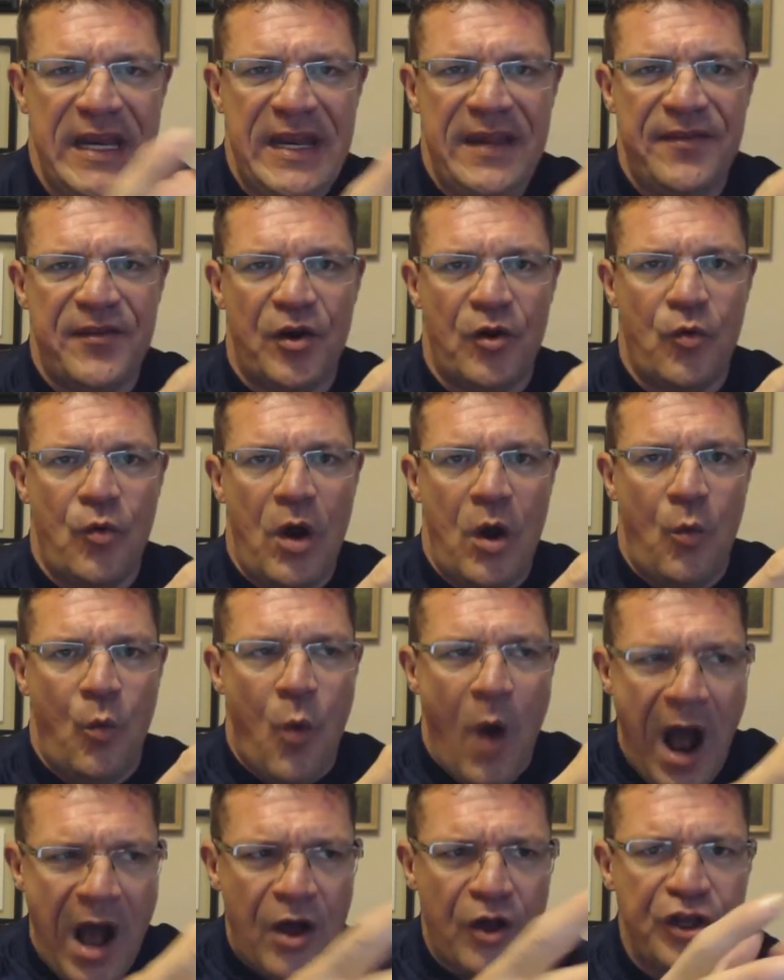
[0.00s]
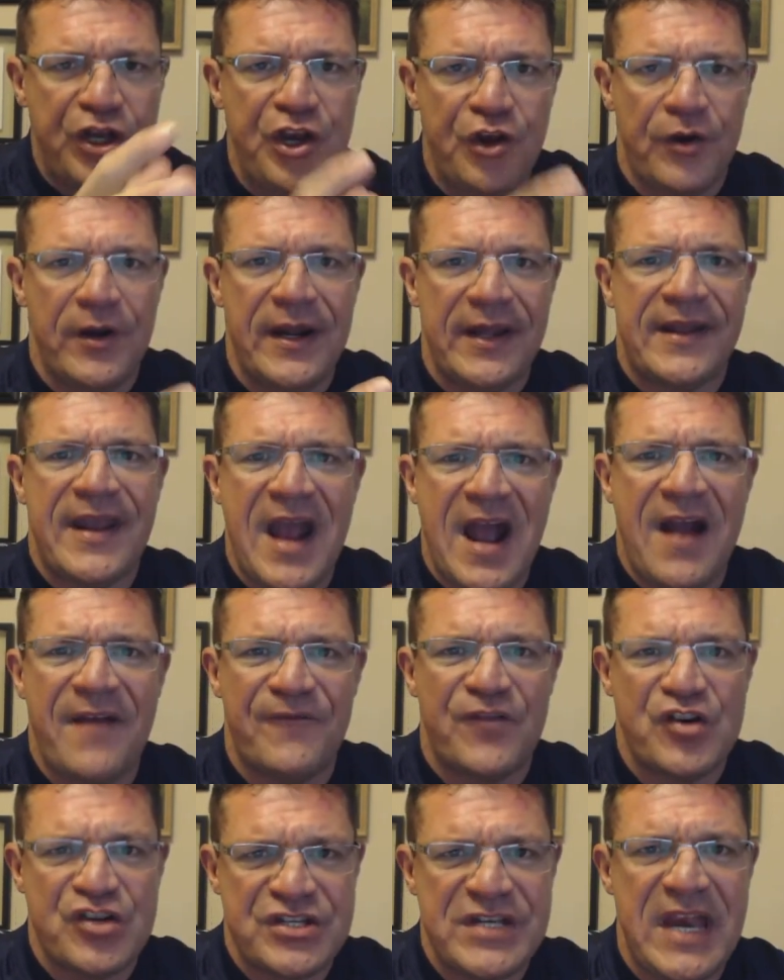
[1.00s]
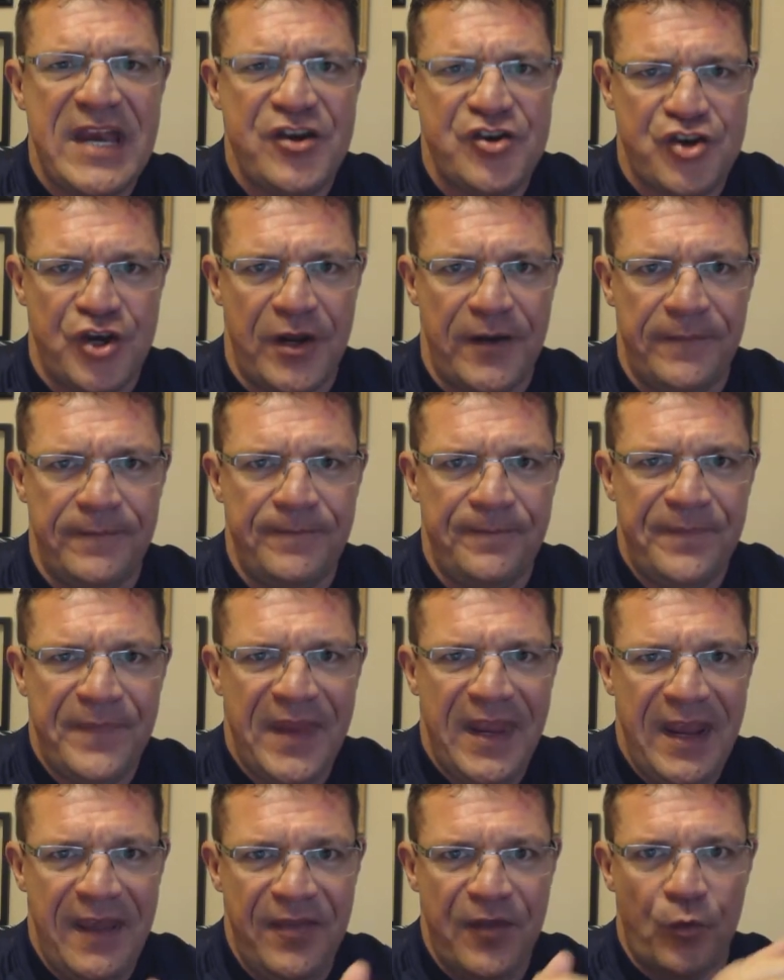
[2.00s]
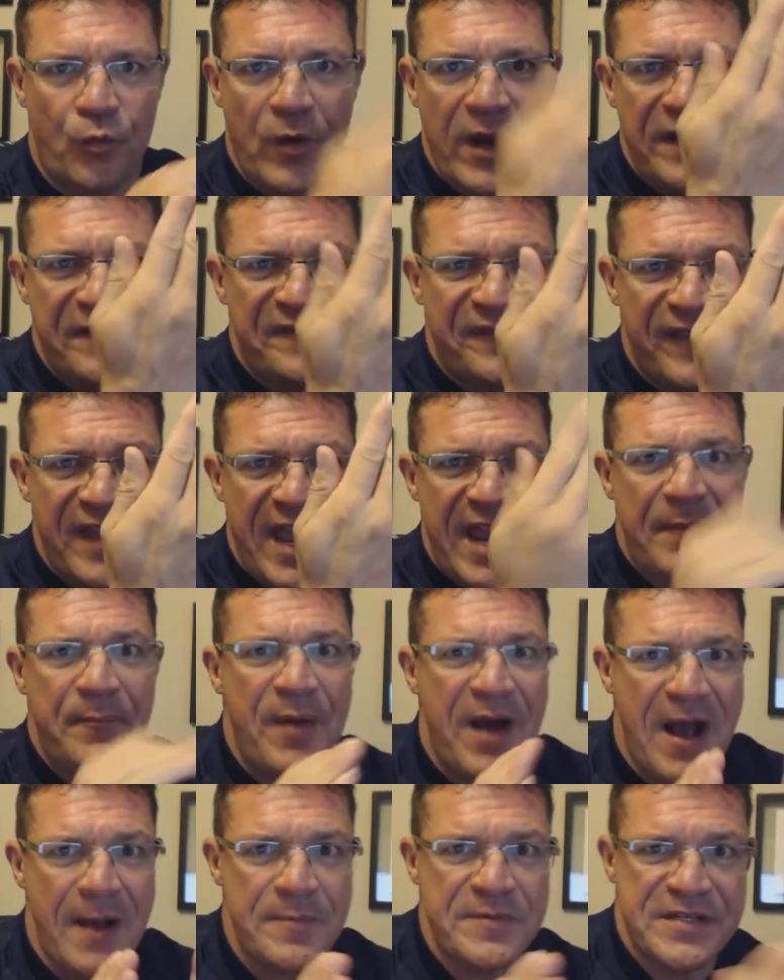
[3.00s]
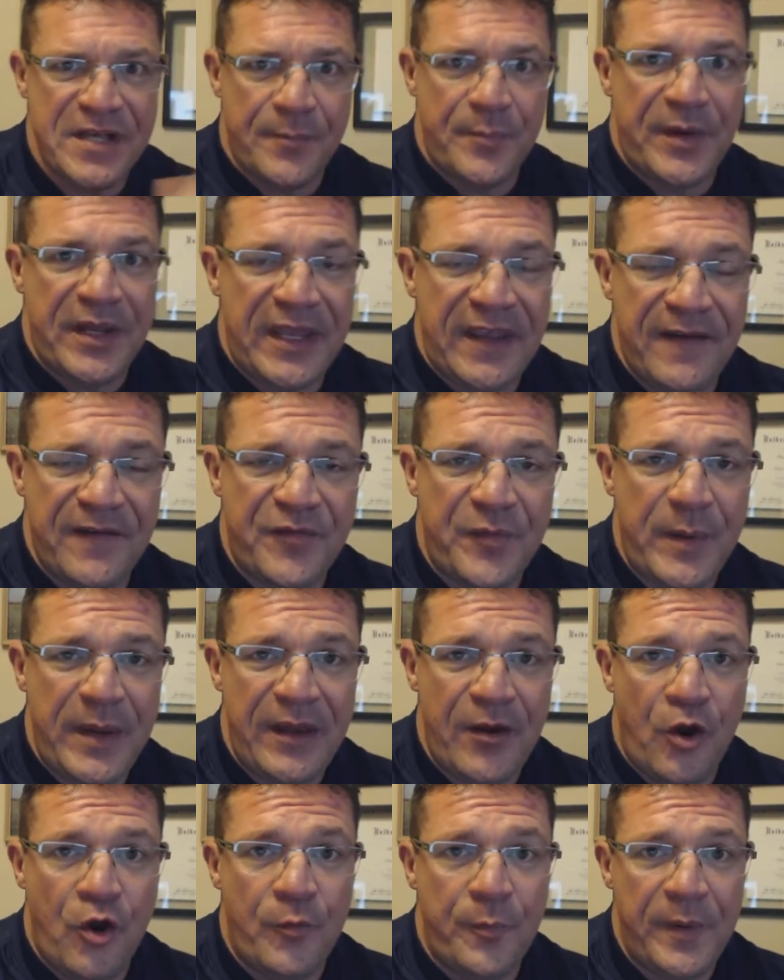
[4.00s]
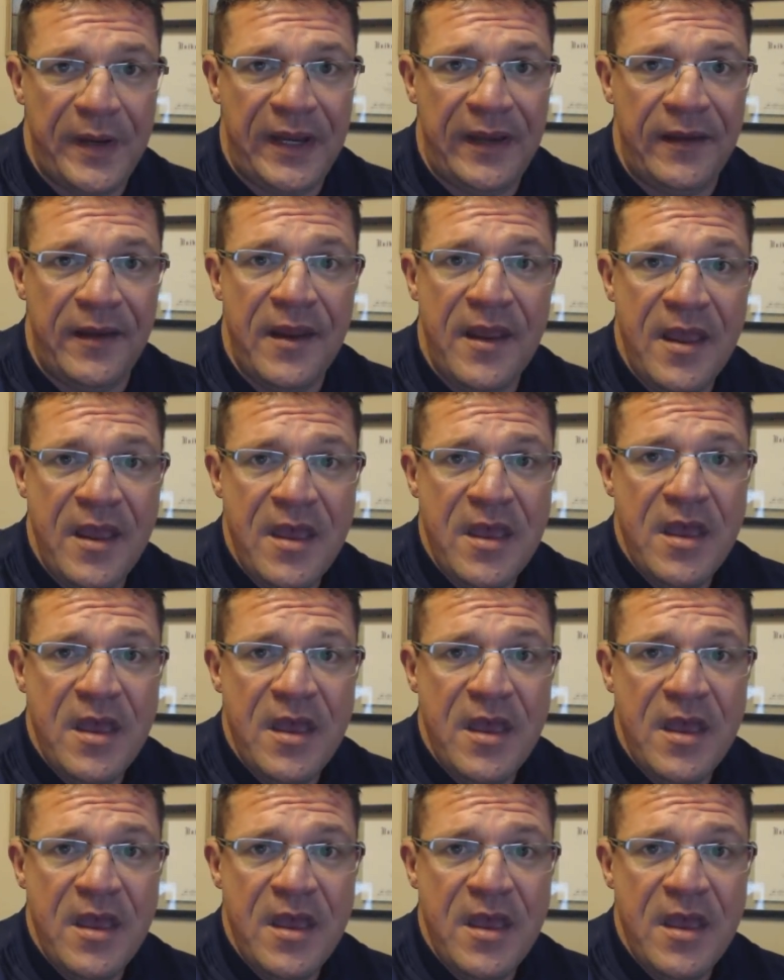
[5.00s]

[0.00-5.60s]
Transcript: Either while you're in a conversation and the red flag pops up and it gives me an opening